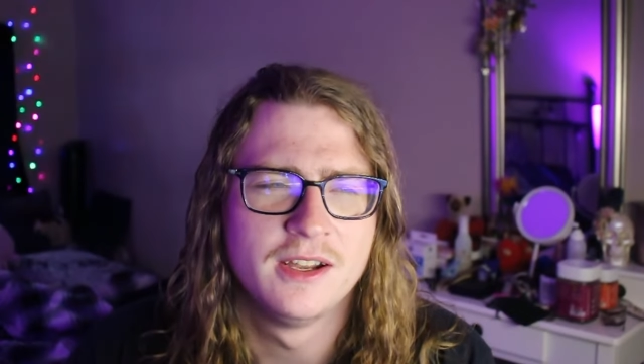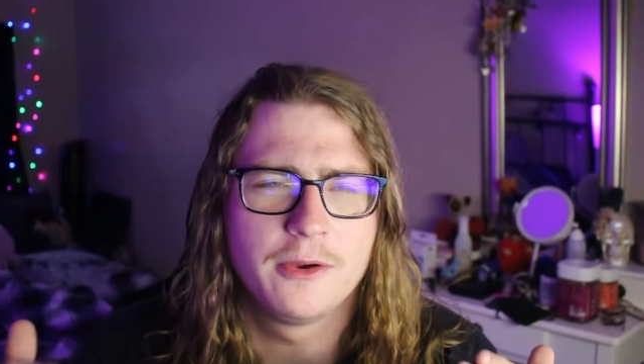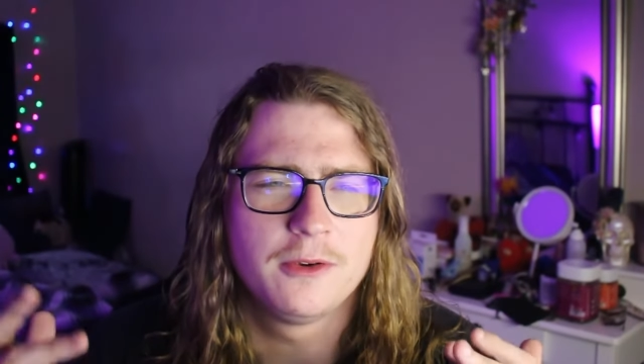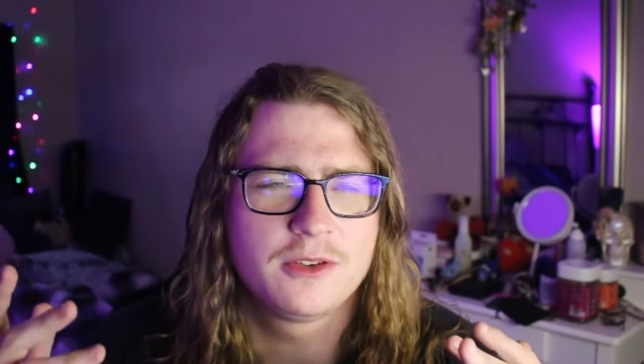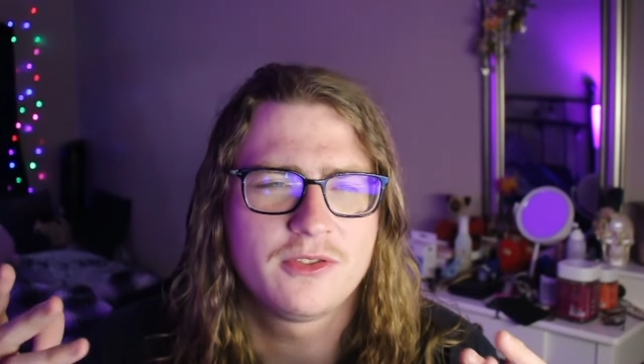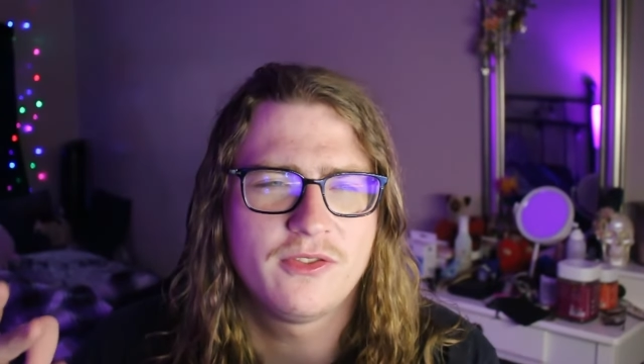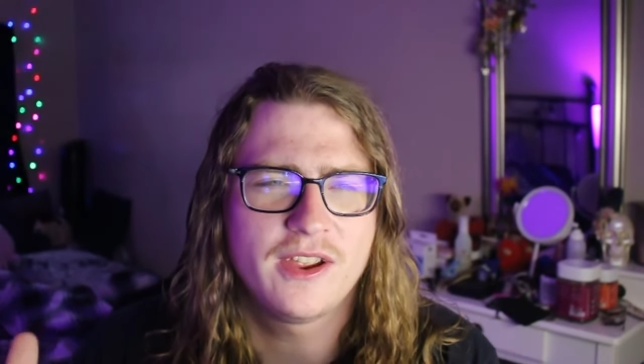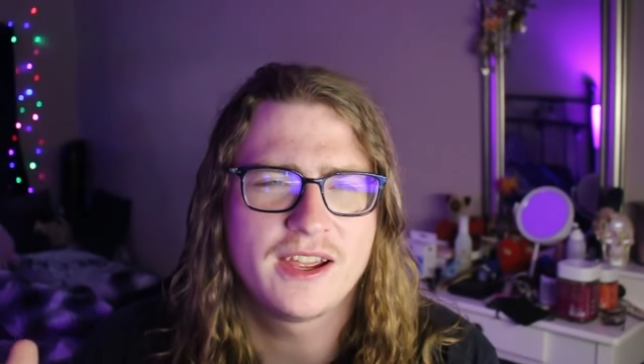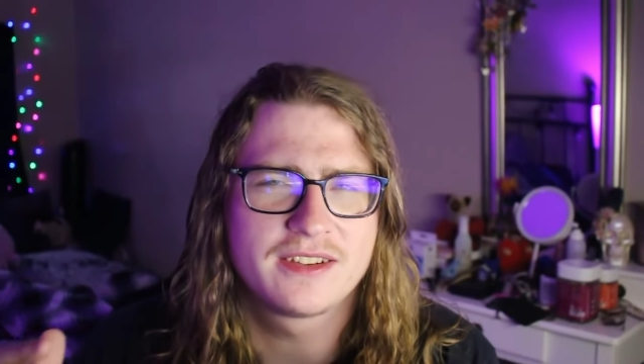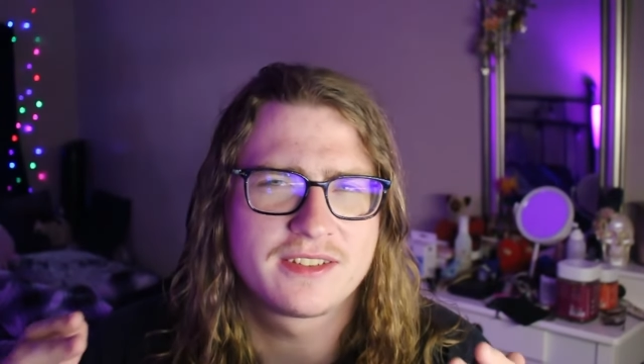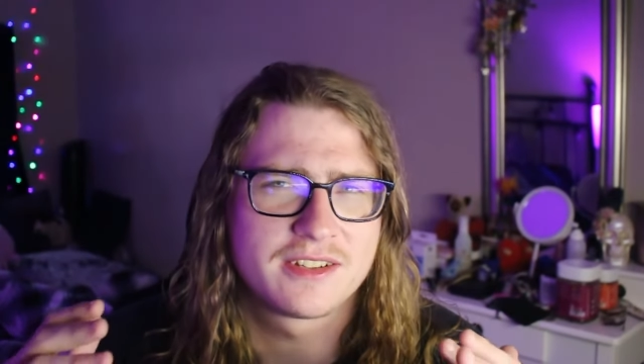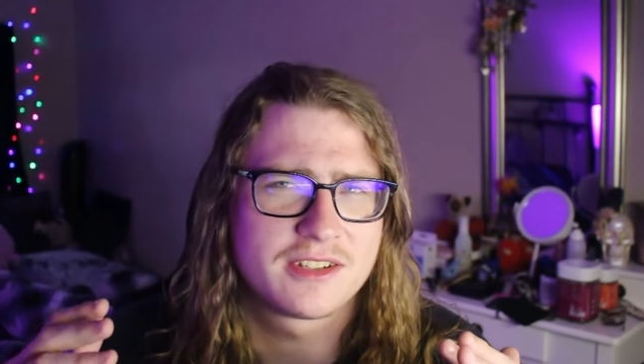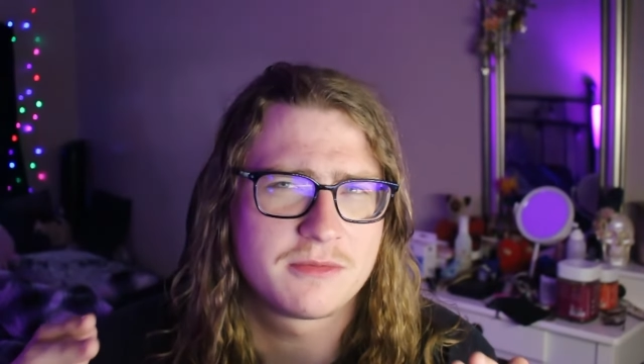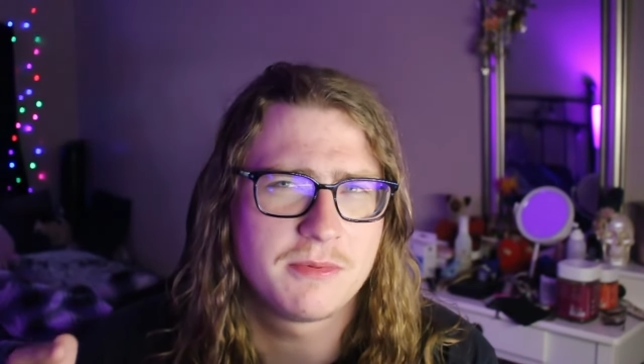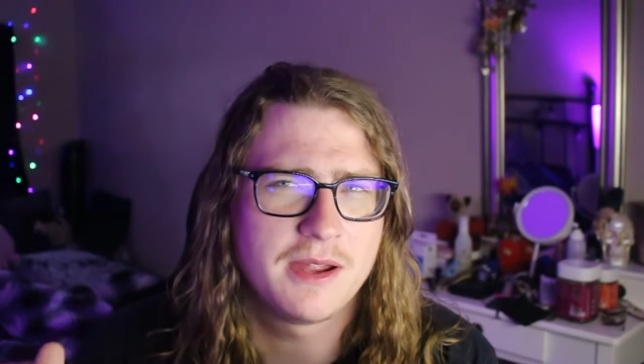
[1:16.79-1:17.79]
Those fans
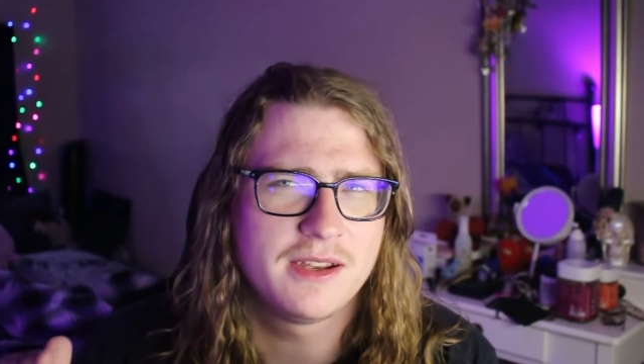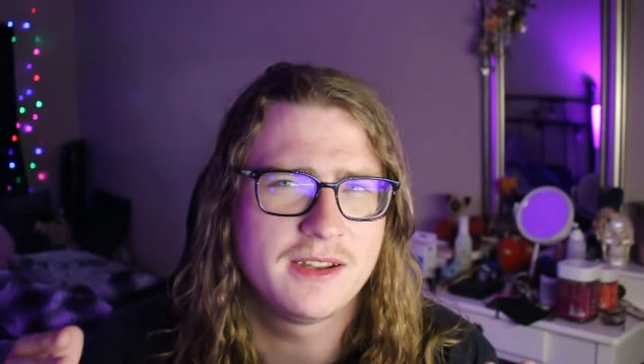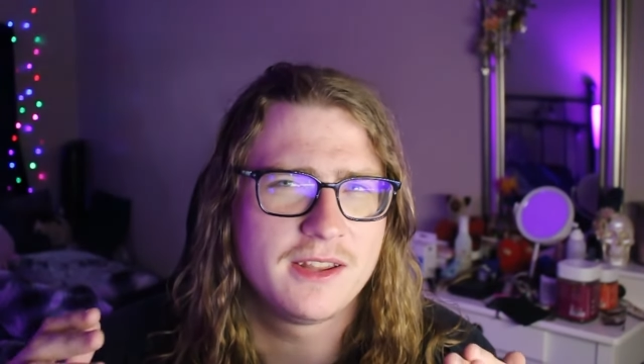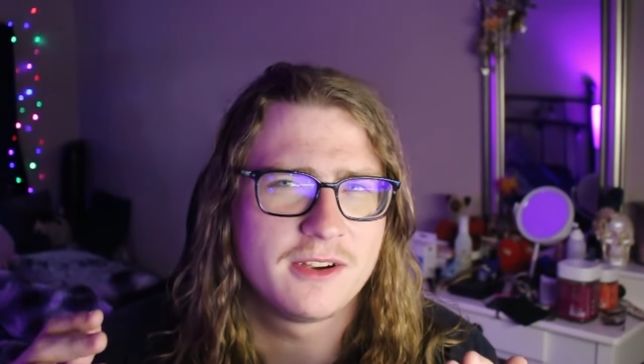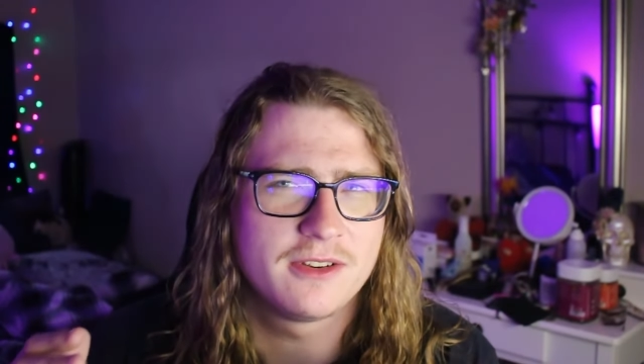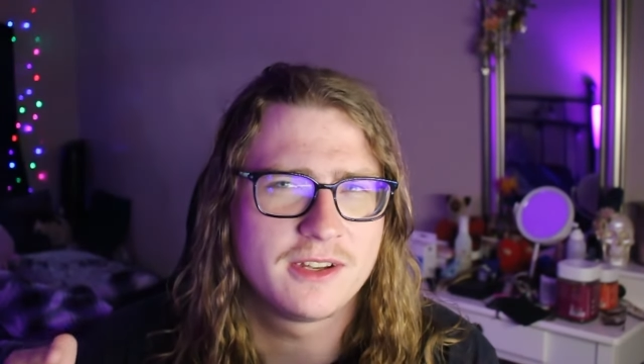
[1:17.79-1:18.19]
suspended their